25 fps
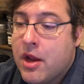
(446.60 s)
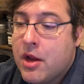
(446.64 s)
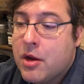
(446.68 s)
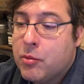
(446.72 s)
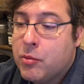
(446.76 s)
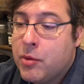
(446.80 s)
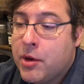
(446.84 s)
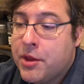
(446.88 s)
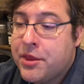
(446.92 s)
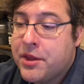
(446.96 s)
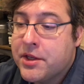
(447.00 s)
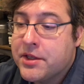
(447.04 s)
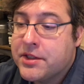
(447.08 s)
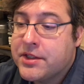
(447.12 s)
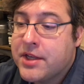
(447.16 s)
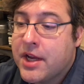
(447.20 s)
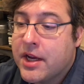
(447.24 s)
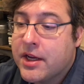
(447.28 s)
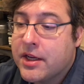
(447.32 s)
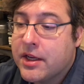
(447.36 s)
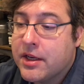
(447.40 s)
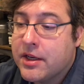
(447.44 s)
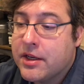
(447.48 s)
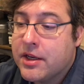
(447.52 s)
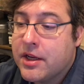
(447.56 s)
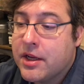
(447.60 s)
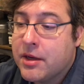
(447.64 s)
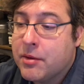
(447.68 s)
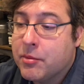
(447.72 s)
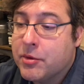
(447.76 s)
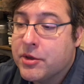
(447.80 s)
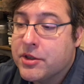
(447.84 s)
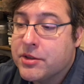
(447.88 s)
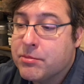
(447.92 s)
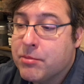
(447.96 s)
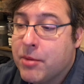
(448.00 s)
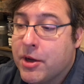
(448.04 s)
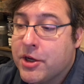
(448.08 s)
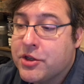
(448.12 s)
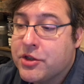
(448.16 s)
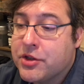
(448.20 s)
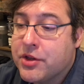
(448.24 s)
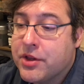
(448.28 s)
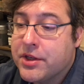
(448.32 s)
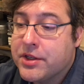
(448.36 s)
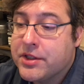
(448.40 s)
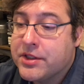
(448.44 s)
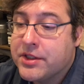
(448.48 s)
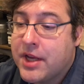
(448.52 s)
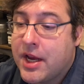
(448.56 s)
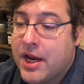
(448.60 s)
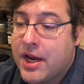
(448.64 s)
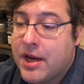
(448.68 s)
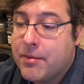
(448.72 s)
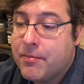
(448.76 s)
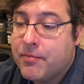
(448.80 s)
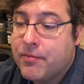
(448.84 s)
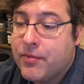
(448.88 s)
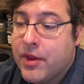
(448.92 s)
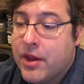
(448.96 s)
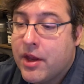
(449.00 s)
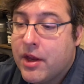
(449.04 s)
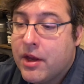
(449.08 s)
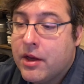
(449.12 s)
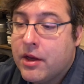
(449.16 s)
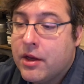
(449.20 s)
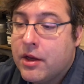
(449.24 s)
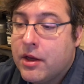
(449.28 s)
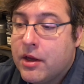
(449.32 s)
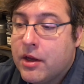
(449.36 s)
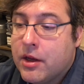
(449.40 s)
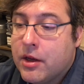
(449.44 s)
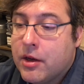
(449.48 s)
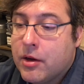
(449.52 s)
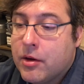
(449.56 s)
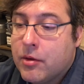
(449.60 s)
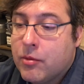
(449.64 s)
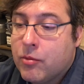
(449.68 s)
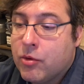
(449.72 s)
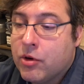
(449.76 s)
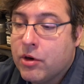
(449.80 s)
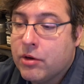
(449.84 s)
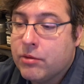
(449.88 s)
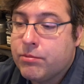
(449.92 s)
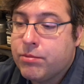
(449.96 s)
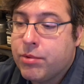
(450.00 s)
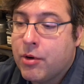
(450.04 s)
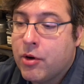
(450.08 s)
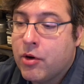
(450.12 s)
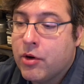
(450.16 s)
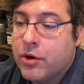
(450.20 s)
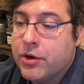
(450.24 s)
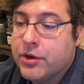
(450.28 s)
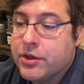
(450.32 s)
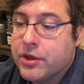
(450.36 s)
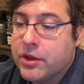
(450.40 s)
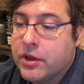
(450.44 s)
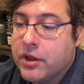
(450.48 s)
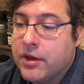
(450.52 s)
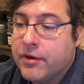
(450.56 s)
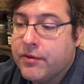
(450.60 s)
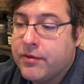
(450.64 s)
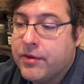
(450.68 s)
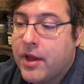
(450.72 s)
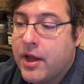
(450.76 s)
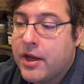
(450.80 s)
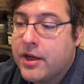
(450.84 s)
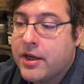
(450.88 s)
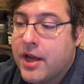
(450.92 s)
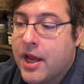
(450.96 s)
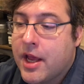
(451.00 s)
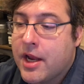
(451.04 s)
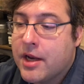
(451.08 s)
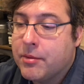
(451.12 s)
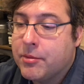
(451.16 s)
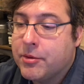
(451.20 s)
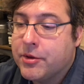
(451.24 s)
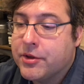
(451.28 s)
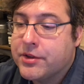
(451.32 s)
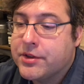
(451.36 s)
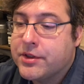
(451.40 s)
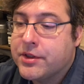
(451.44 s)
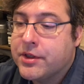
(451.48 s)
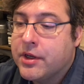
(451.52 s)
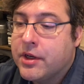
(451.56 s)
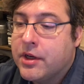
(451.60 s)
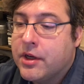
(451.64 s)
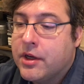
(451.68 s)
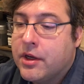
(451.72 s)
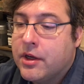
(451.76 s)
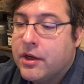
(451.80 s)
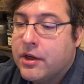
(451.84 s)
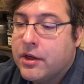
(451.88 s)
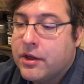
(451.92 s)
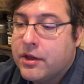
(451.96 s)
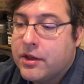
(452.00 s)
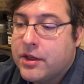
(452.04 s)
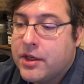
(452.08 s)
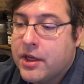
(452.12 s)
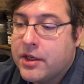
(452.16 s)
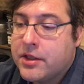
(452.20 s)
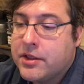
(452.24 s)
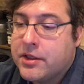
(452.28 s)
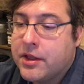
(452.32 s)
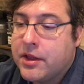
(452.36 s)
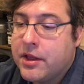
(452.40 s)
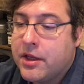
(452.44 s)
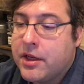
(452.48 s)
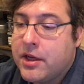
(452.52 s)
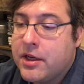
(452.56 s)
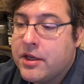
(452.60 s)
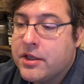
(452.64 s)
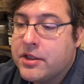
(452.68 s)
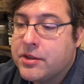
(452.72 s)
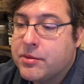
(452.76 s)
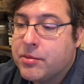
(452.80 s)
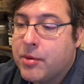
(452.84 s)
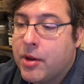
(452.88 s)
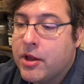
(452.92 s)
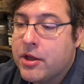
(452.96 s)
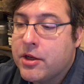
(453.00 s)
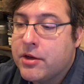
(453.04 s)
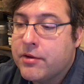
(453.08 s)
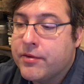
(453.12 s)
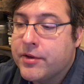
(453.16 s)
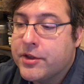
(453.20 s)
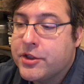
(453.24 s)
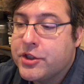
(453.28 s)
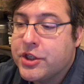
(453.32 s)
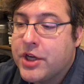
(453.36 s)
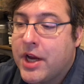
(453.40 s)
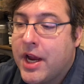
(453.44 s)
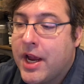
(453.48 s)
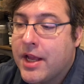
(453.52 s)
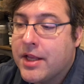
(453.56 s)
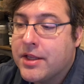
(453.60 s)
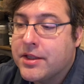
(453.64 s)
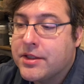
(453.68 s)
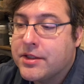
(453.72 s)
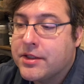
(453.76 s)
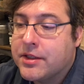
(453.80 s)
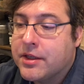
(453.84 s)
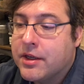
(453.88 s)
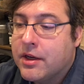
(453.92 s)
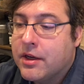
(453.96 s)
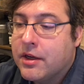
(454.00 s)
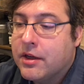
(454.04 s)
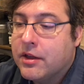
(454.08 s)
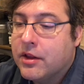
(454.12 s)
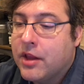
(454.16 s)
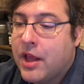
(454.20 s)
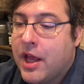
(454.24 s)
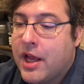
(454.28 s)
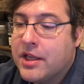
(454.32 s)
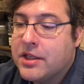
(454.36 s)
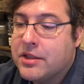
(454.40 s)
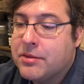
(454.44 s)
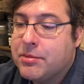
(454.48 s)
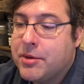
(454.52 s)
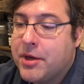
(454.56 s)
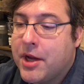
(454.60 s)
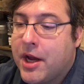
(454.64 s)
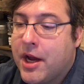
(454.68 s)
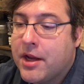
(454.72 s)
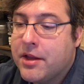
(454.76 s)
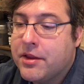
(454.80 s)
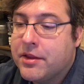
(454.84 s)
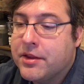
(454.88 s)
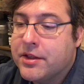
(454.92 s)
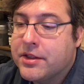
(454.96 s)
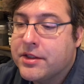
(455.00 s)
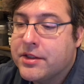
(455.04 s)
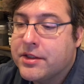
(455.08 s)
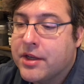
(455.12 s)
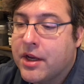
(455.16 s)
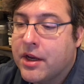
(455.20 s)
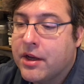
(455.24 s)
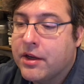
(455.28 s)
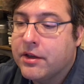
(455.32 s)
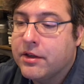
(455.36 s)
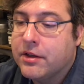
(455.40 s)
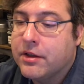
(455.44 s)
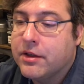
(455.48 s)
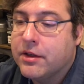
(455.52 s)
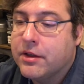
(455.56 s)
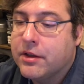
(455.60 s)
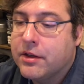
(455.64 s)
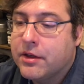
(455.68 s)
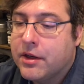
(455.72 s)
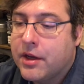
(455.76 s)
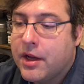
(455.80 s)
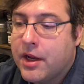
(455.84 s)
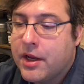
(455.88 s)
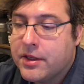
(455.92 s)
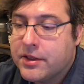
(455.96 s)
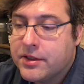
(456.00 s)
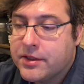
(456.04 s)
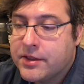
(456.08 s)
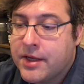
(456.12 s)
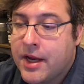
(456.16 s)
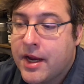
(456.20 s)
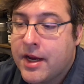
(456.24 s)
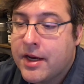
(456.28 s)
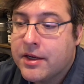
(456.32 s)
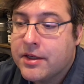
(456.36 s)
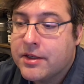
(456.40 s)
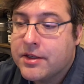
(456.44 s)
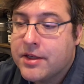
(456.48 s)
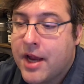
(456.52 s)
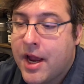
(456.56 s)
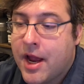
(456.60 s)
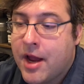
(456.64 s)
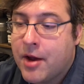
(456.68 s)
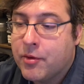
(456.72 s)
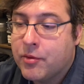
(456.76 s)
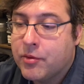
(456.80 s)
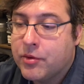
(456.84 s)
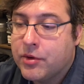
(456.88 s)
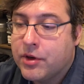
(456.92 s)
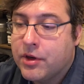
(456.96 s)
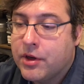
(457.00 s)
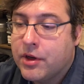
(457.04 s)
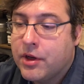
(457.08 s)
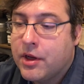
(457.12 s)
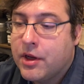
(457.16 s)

With the second, it was much the same. "Weren't born to live like animals. Get to the east while you've a chance. Lands behind the sun," and sank down.